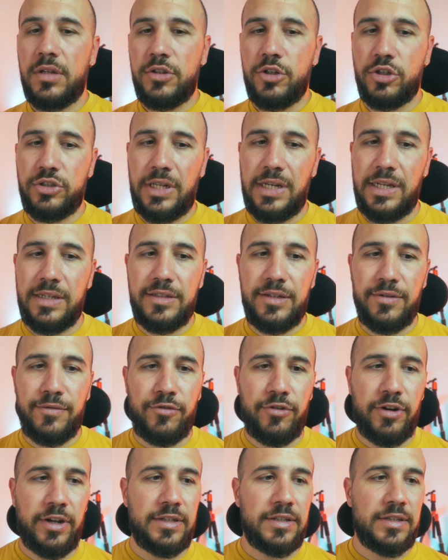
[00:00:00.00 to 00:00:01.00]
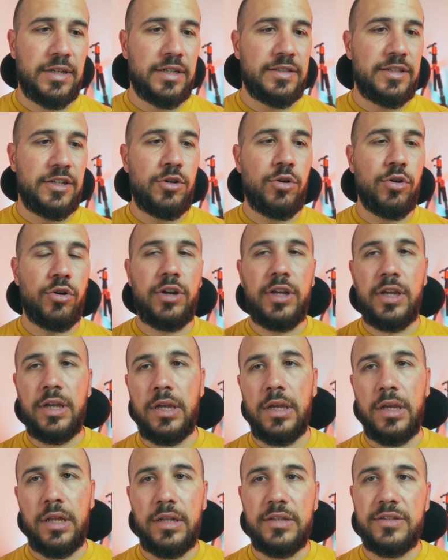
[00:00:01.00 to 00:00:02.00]
totally different category
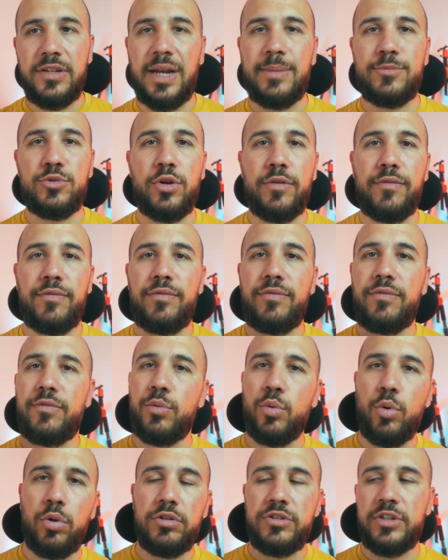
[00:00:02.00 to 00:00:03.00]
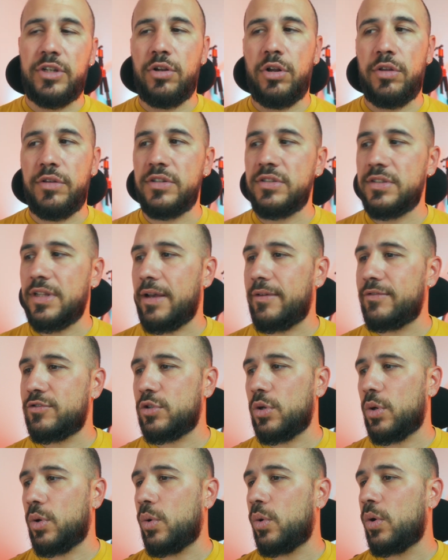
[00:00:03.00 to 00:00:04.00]
in terms of rules and all this stuff.
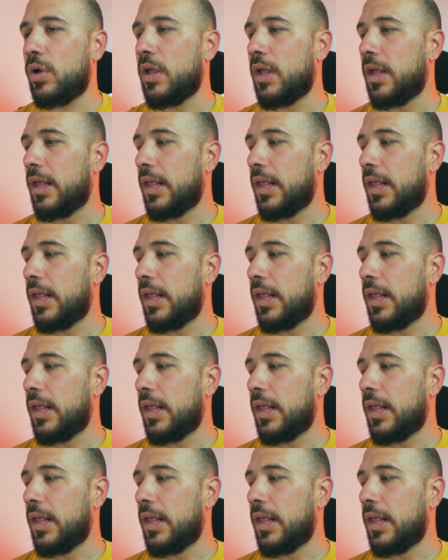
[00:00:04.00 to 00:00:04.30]
So